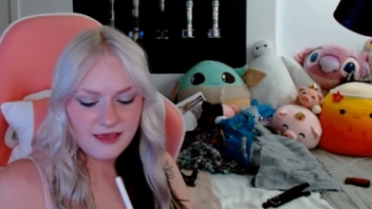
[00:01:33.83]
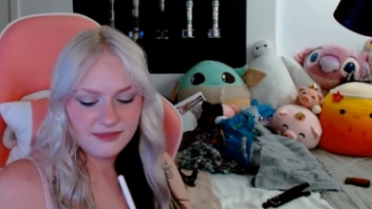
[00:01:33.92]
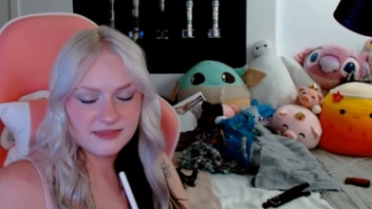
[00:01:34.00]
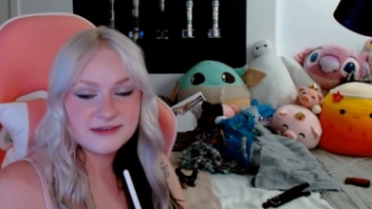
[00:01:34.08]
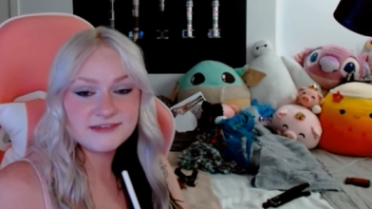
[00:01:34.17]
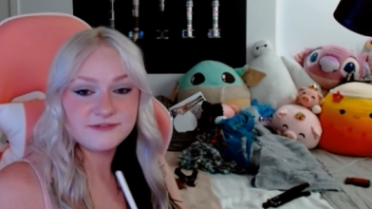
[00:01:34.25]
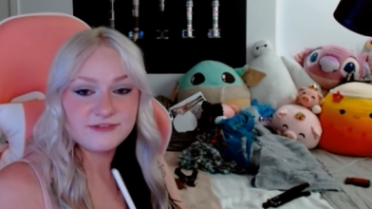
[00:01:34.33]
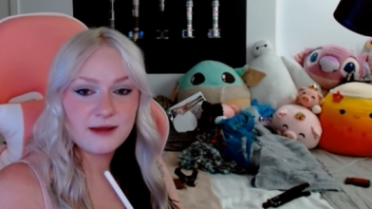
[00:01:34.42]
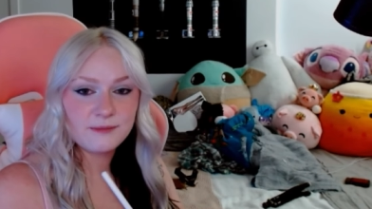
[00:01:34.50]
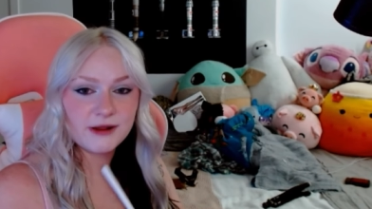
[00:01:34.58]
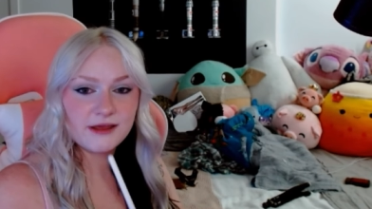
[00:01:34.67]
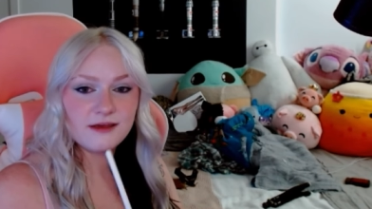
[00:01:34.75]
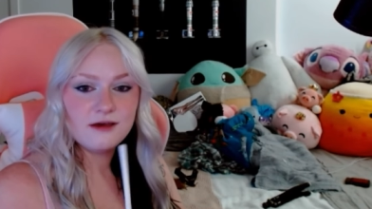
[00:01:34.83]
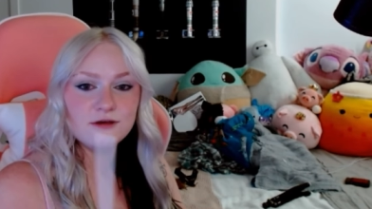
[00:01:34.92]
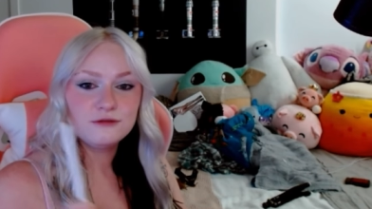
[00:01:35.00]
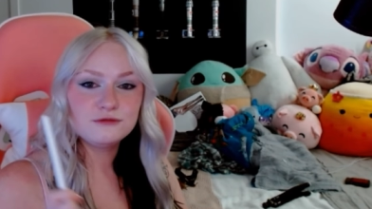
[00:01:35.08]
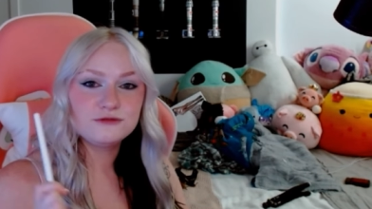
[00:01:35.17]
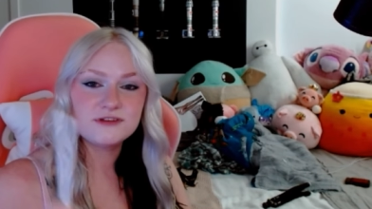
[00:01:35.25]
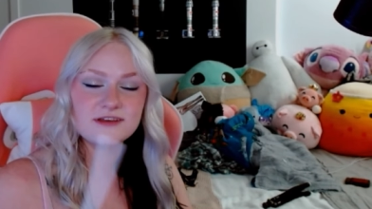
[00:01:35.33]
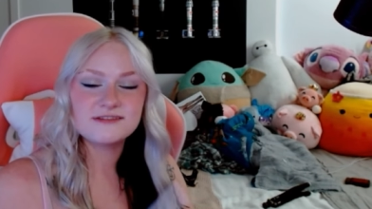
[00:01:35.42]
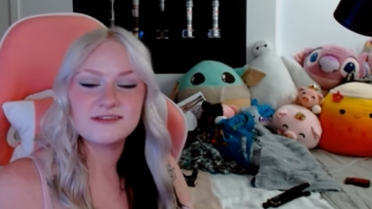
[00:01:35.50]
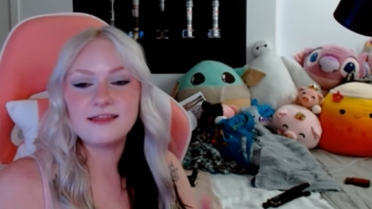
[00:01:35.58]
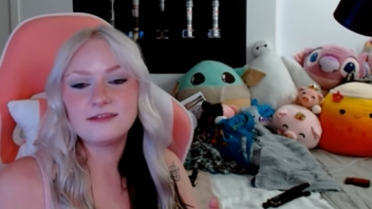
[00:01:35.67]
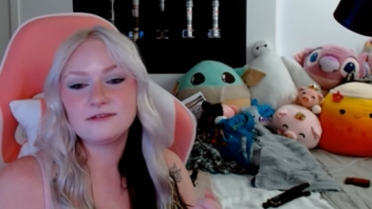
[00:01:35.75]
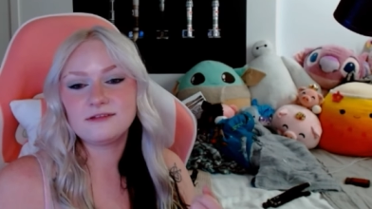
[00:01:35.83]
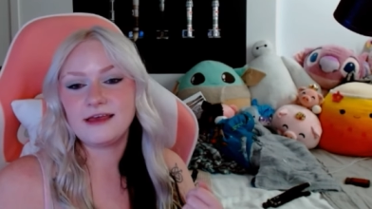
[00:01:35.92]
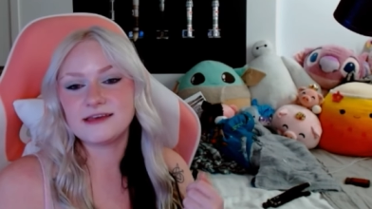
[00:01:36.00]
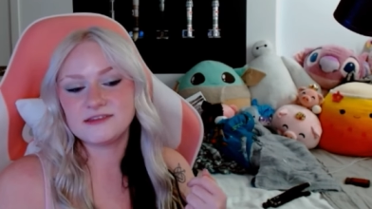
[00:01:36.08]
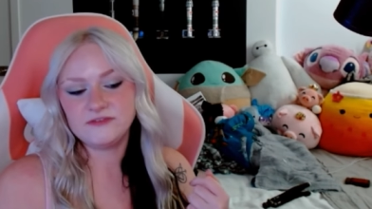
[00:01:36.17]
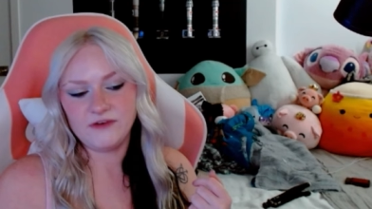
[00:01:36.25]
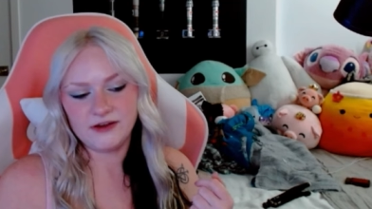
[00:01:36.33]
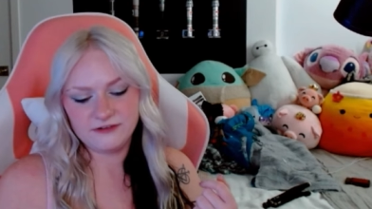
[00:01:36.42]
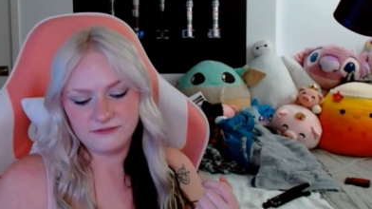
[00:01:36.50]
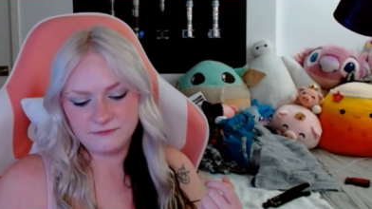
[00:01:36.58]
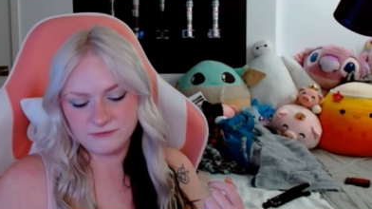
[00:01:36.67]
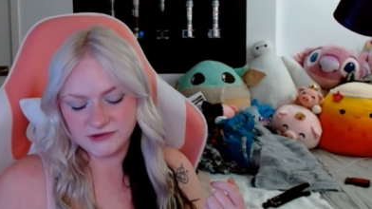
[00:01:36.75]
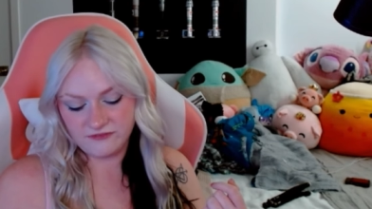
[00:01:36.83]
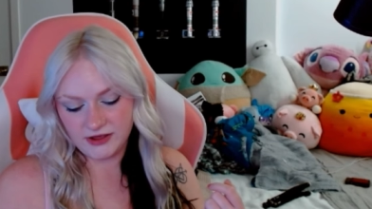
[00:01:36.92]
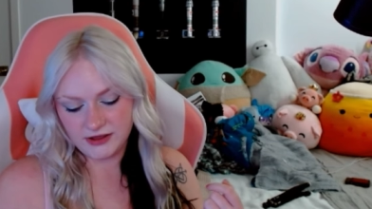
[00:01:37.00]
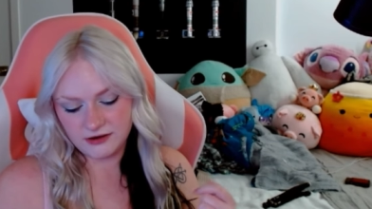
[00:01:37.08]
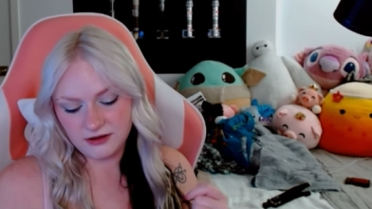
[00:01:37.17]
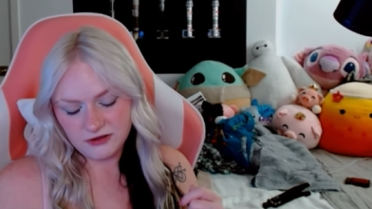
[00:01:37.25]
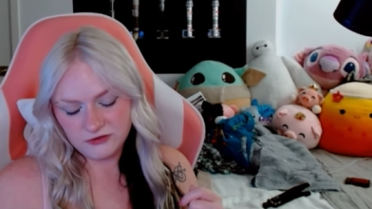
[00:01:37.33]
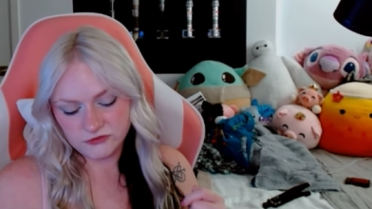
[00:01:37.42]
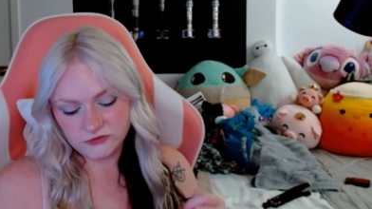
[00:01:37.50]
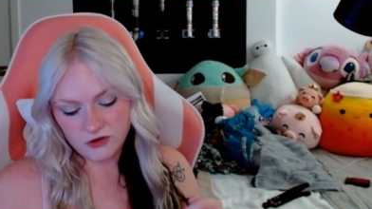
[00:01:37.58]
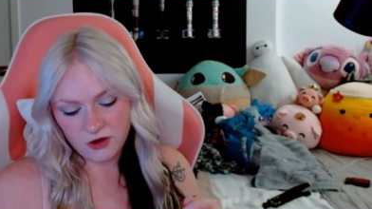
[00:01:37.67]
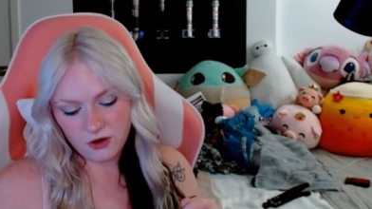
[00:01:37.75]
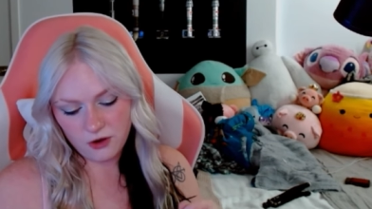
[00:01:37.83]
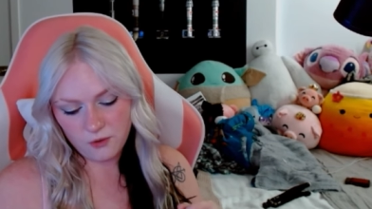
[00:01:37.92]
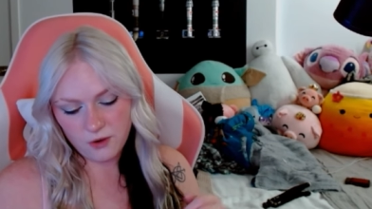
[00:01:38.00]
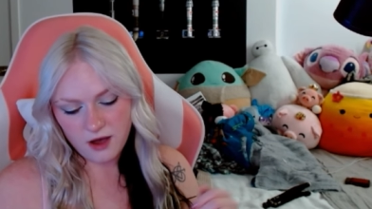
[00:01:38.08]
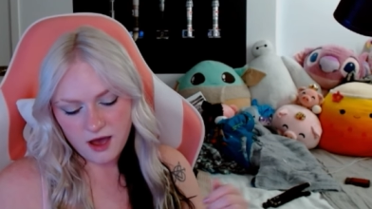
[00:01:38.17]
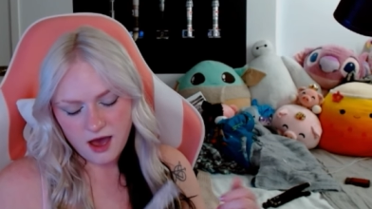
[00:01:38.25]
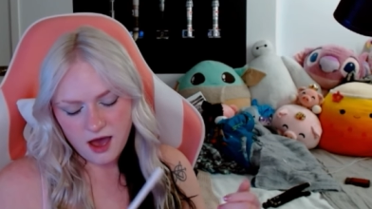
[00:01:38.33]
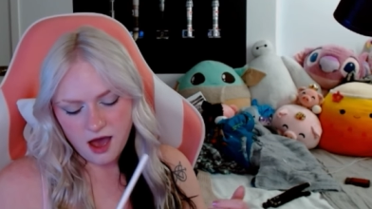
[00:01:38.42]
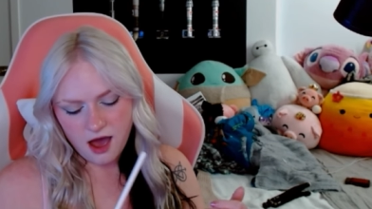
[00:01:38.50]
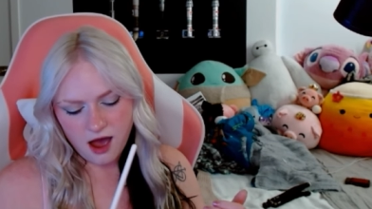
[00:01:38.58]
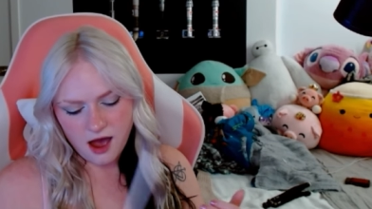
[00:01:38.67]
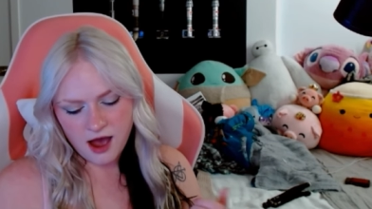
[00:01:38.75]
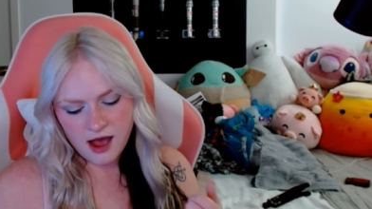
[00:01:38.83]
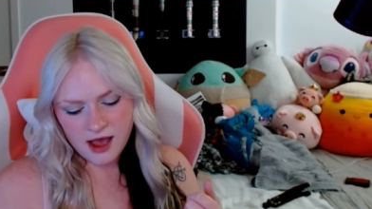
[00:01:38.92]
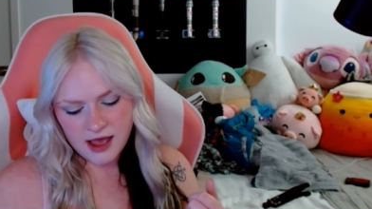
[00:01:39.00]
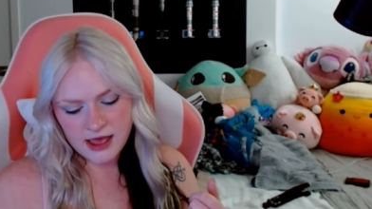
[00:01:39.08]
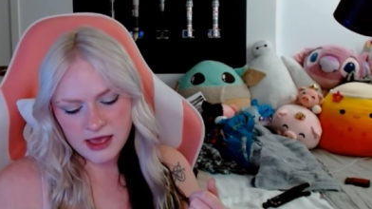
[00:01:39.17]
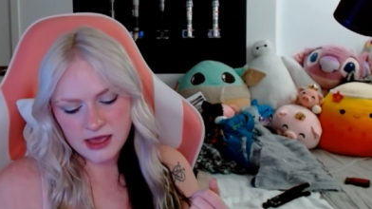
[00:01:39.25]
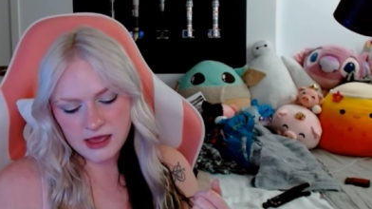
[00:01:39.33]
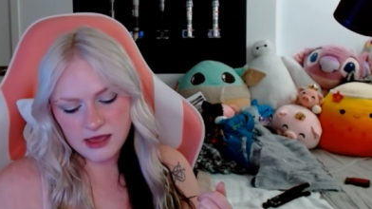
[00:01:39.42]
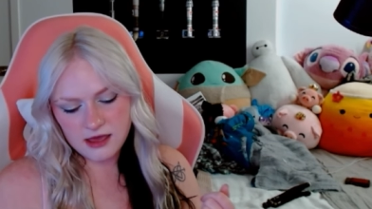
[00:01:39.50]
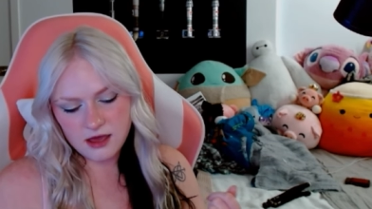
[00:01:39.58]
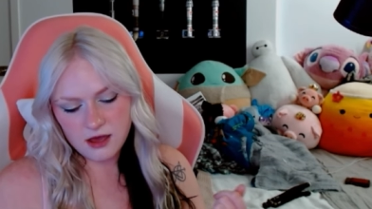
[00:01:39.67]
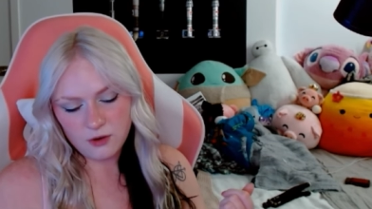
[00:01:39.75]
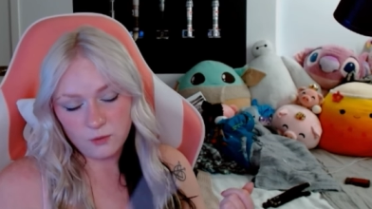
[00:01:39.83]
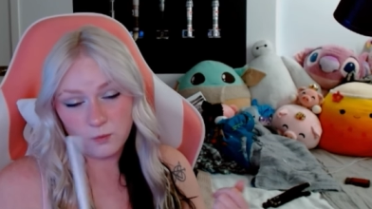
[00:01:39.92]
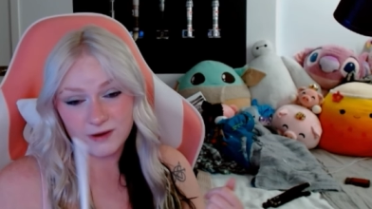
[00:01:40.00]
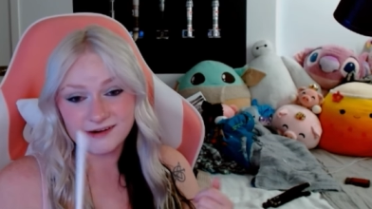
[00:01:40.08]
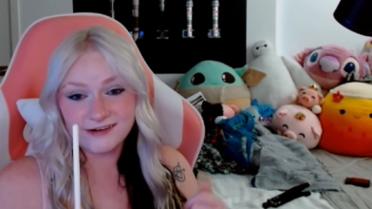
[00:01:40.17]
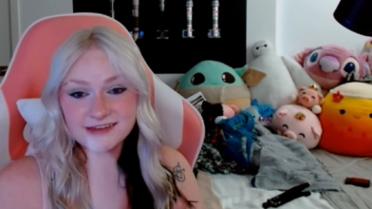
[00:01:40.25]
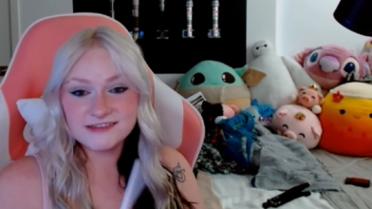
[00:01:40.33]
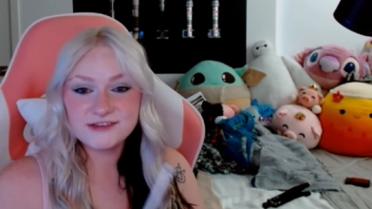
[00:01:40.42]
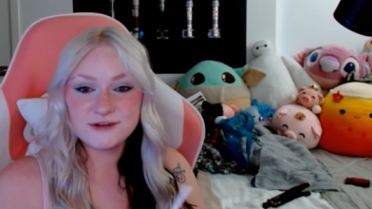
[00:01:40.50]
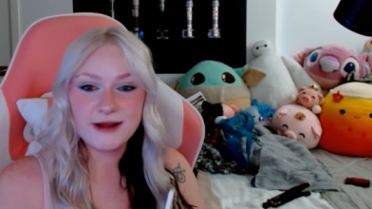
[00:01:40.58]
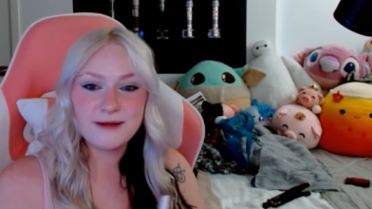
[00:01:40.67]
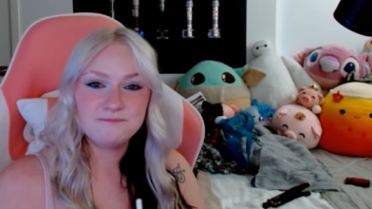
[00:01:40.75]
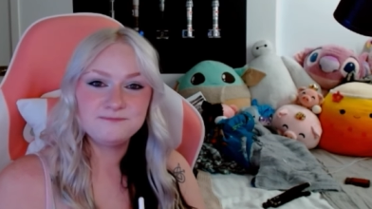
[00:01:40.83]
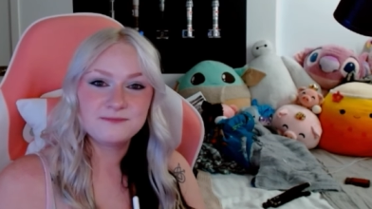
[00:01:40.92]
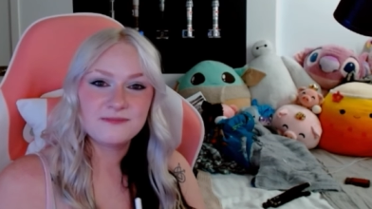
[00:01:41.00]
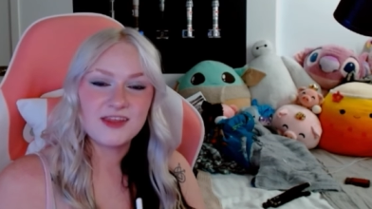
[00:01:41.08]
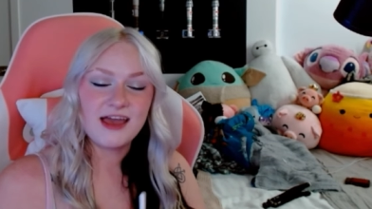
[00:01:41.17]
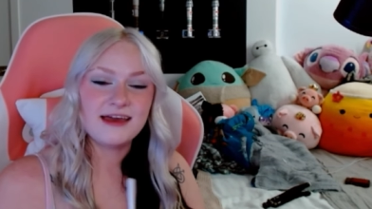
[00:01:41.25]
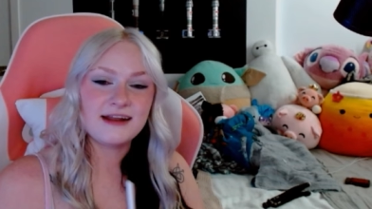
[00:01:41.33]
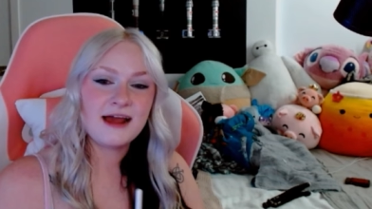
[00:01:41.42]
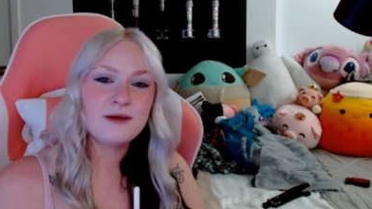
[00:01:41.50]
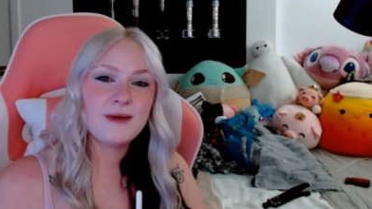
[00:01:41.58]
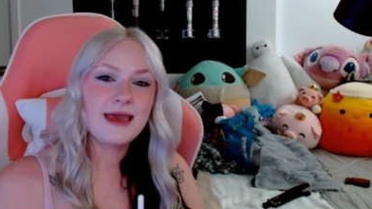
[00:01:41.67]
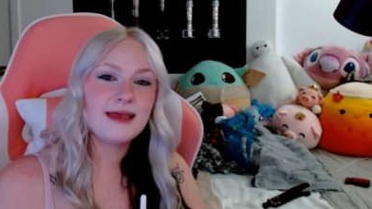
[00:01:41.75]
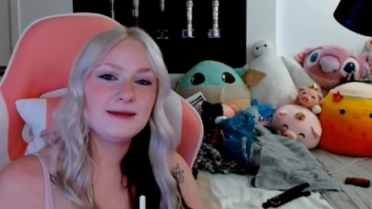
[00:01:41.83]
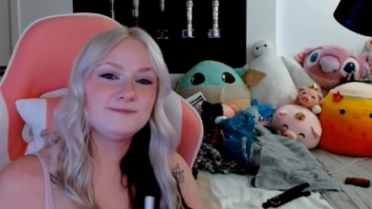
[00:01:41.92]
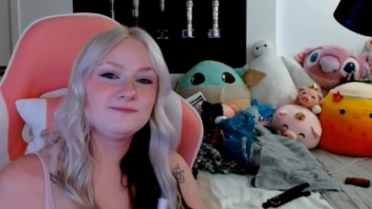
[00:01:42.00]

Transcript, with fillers: this fabric does not look like it's fun to find. So I went on Instagram and I went,